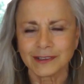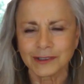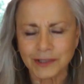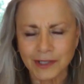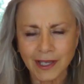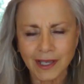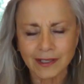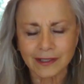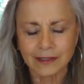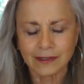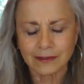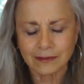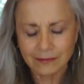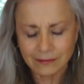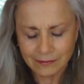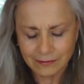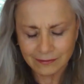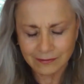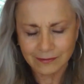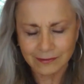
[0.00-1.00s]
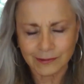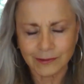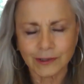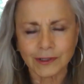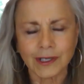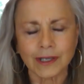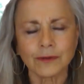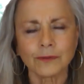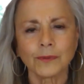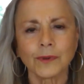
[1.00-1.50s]
Look at it.
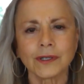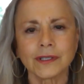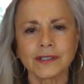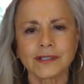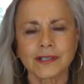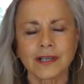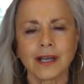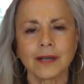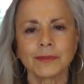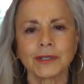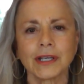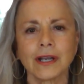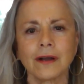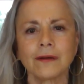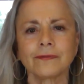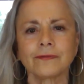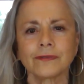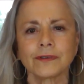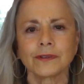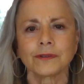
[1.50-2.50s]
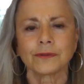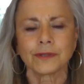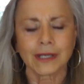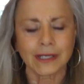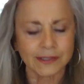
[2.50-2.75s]
Look at what is coming up for you.